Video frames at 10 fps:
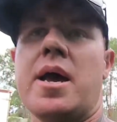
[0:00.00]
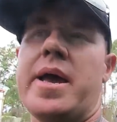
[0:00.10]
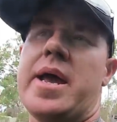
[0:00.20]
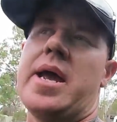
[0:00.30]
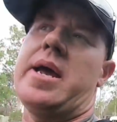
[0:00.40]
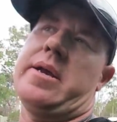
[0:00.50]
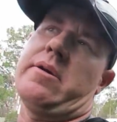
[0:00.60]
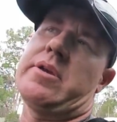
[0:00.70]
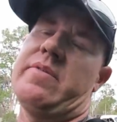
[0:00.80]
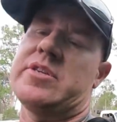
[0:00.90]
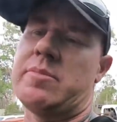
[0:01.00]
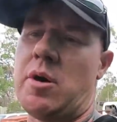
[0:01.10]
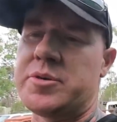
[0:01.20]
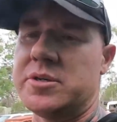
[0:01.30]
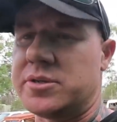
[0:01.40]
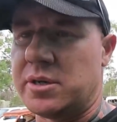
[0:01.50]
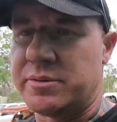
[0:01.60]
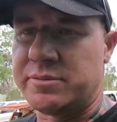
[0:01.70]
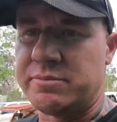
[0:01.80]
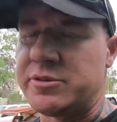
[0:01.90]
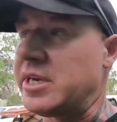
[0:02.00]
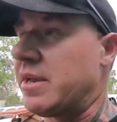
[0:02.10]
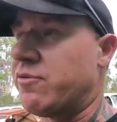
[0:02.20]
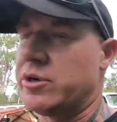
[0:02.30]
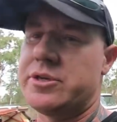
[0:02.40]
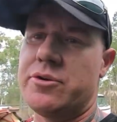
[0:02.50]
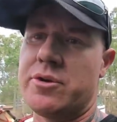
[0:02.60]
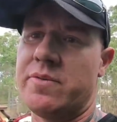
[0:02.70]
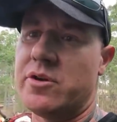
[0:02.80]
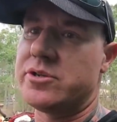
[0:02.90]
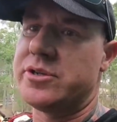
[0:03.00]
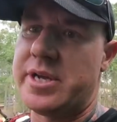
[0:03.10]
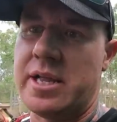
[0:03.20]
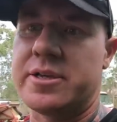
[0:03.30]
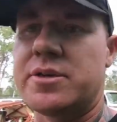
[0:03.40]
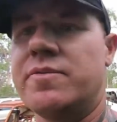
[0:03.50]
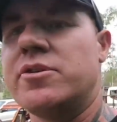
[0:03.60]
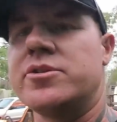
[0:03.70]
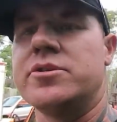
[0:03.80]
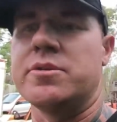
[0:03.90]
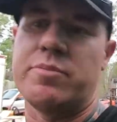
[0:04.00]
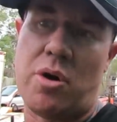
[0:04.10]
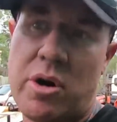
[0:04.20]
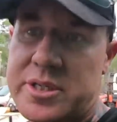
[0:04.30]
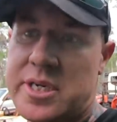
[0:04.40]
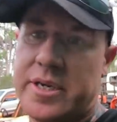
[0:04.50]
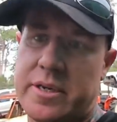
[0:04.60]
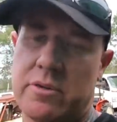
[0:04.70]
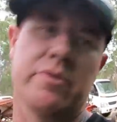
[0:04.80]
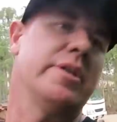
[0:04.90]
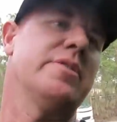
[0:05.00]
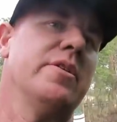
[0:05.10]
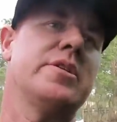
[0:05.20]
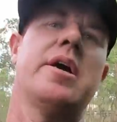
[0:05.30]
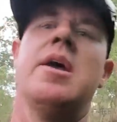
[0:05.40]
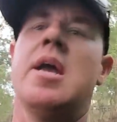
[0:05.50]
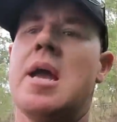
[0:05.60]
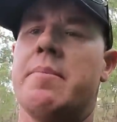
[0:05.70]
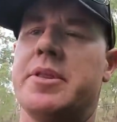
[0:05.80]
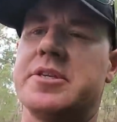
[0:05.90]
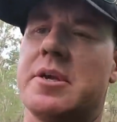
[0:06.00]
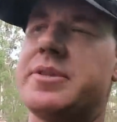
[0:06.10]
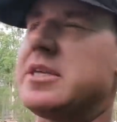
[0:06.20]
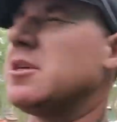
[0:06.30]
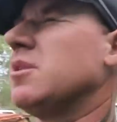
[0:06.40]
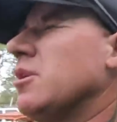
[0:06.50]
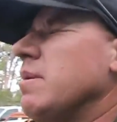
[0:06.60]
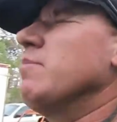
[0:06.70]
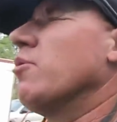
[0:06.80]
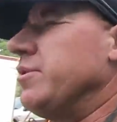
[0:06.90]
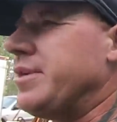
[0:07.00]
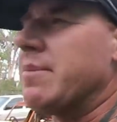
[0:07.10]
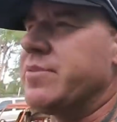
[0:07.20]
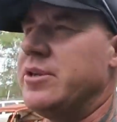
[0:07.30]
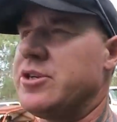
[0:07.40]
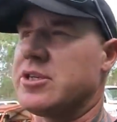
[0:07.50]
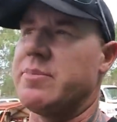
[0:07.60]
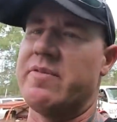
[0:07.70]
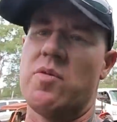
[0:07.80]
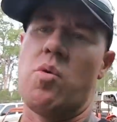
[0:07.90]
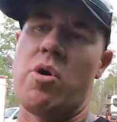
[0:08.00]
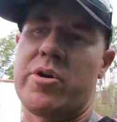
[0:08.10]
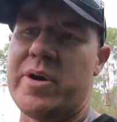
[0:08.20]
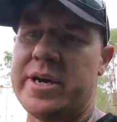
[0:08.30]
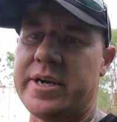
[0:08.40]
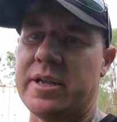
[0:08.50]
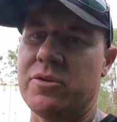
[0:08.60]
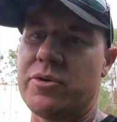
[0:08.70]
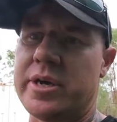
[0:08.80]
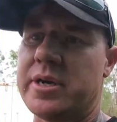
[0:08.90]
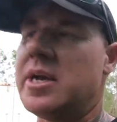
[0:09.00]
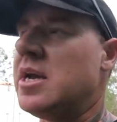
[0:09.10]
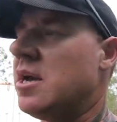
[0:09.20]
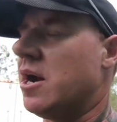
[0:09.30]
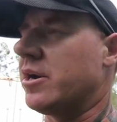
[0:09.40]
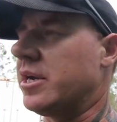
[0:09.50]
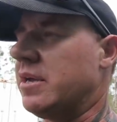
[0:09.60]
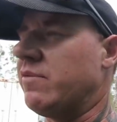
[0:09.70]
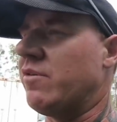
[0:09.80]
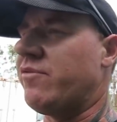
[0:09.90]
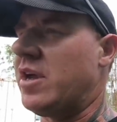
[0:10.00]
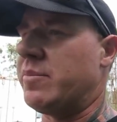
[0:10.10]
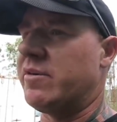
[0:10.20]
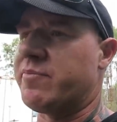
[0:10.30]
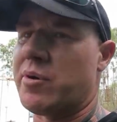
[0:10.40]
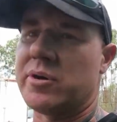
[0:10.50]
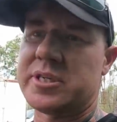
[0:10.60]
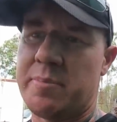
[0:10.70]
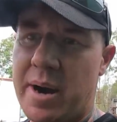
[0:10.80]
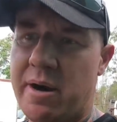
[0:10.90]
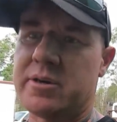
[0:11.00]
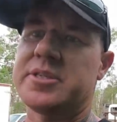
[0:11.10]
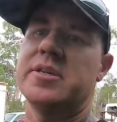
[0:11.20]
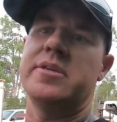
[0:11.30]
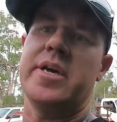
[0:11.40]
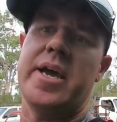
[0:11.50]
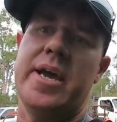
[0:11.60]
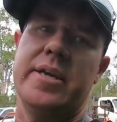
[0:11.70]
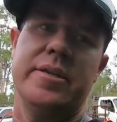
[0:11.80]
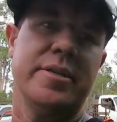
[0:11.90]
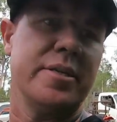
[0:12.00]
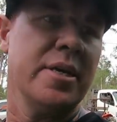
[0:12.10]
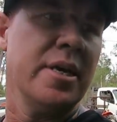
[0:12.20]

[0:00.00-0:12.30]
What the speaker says: and I'll give you some options on TD42 conversions and LS conversions and pricing and all the rest of it. So, but that's a little bit more in depth than just a bit of a walk around and a look at it. I'm going to give you a fair bit of price comparison and